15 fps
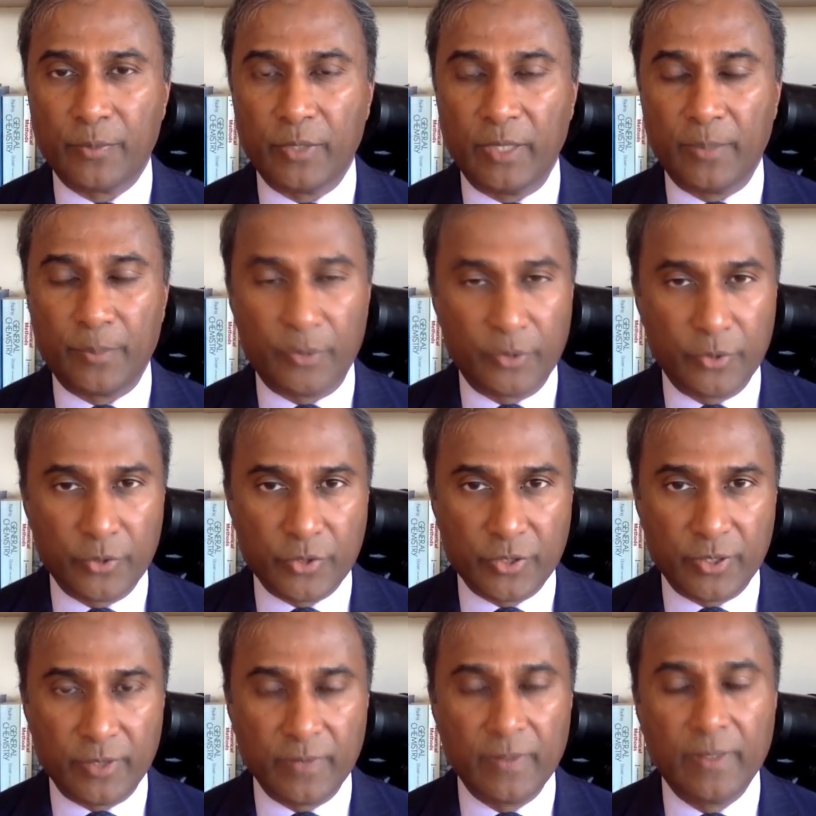a
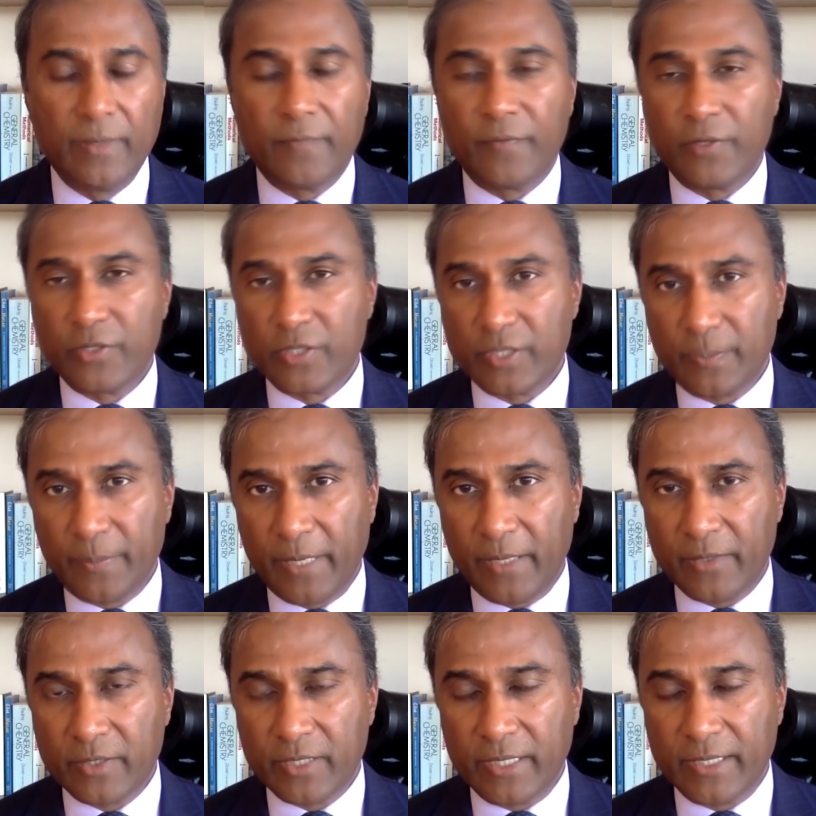producer versus a
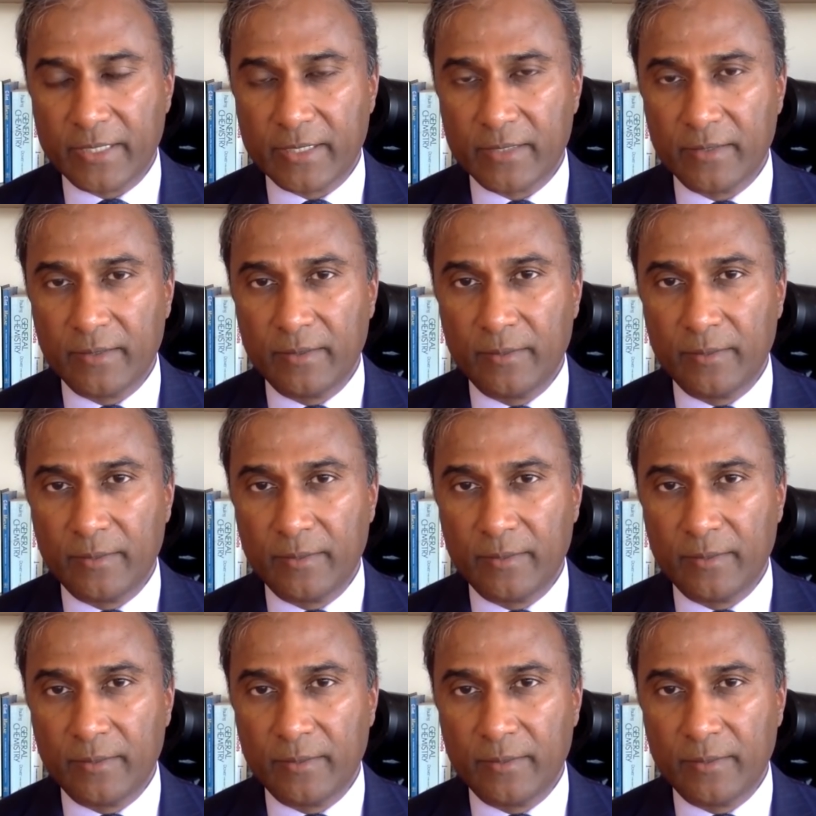parasites.